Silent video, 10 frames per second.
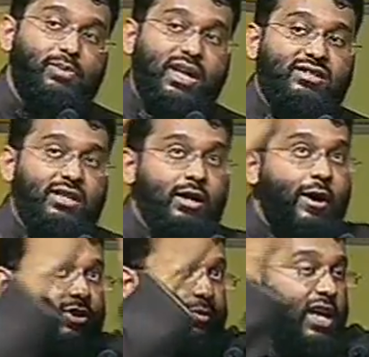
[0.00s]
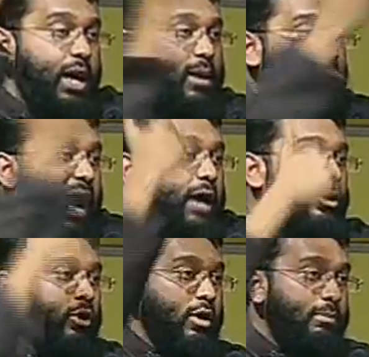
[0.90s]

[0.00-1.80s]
blessing to become a barrier